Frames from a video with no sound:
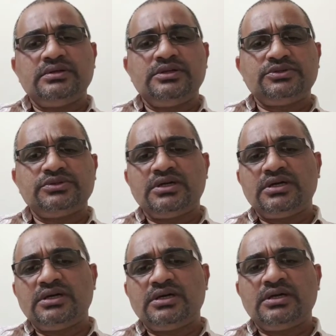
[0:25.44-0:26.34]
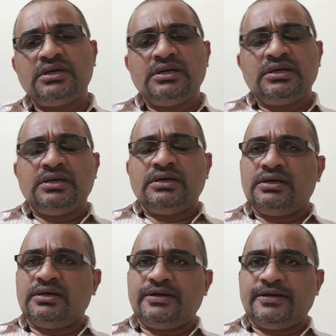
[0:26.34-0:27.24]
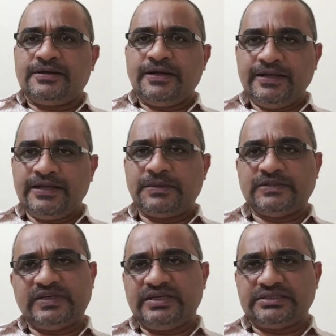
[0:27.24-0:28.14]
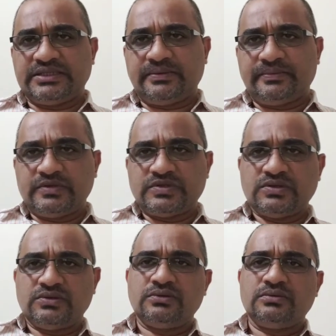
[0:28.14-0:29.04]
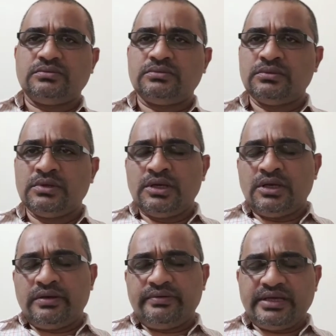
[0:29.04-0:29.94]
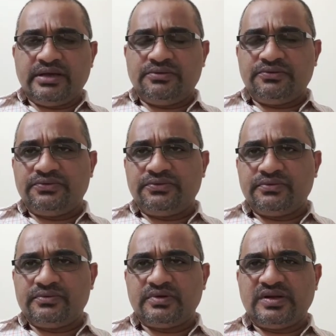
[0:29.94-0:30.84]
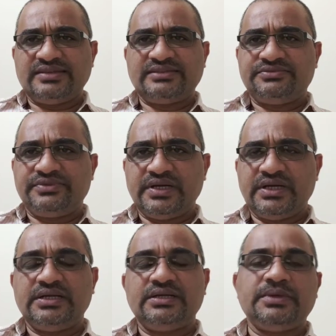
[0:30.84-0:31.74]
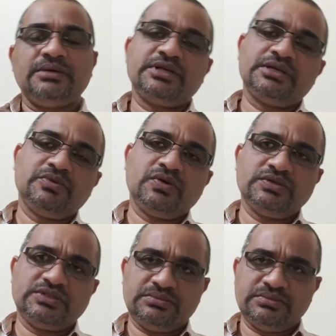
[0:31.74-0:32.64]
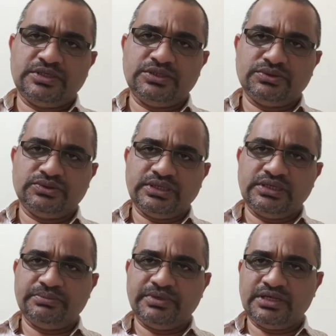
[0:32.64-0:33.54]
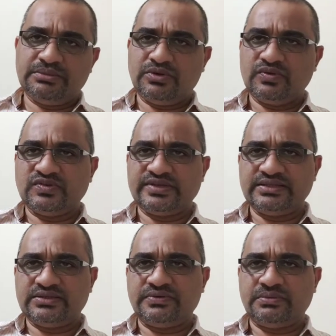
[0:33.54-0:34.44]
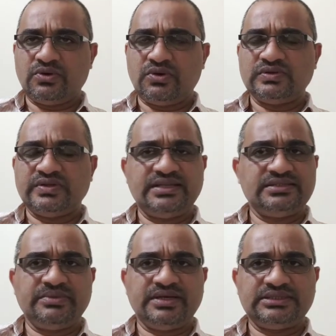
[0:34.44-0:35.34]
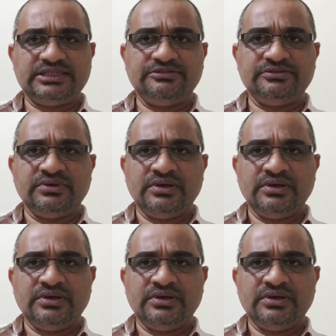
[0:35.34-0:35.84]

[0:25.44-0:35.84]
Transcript: into the clinical presentation. So we have classified pulmonary embolism into three depending upon the size of embolism, that is massive